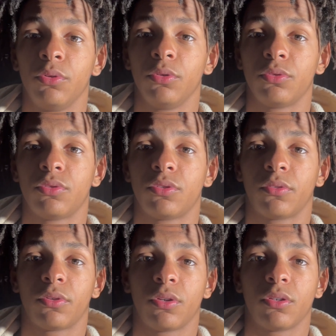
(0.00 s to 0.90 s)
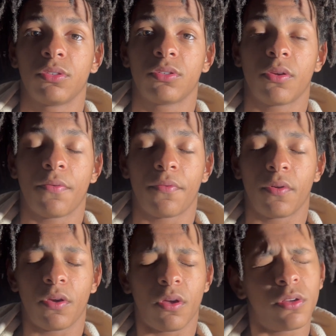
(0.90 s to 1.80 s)
news for
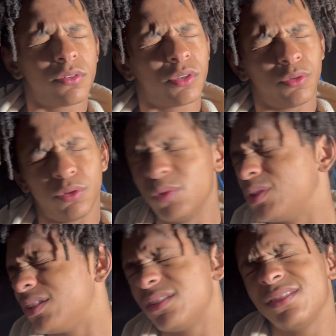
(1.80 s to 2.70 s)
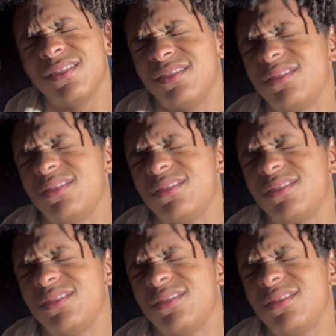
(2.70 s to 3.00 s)
y'all. Two news is.